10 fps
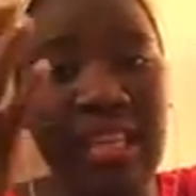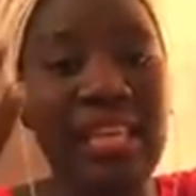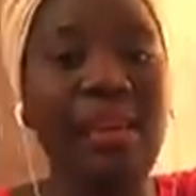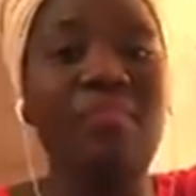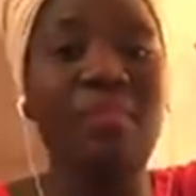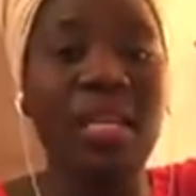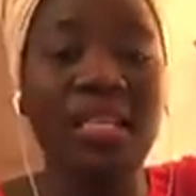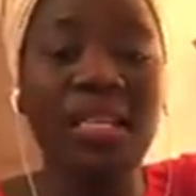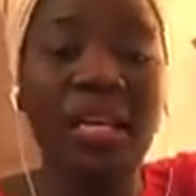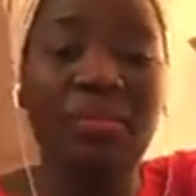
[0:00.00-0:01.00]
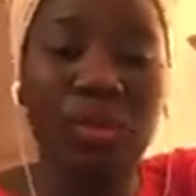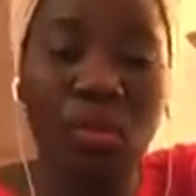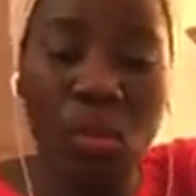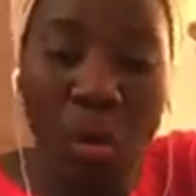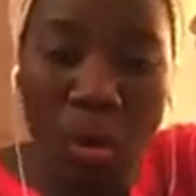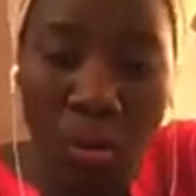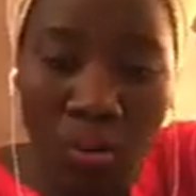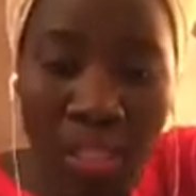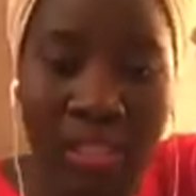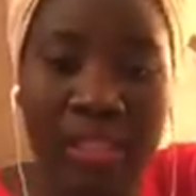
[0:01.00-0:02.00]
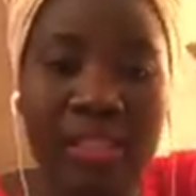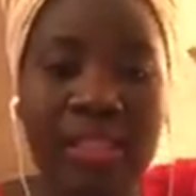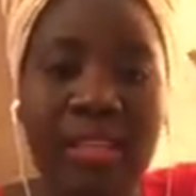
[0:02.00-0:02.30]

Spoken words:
they're messing up your hormones,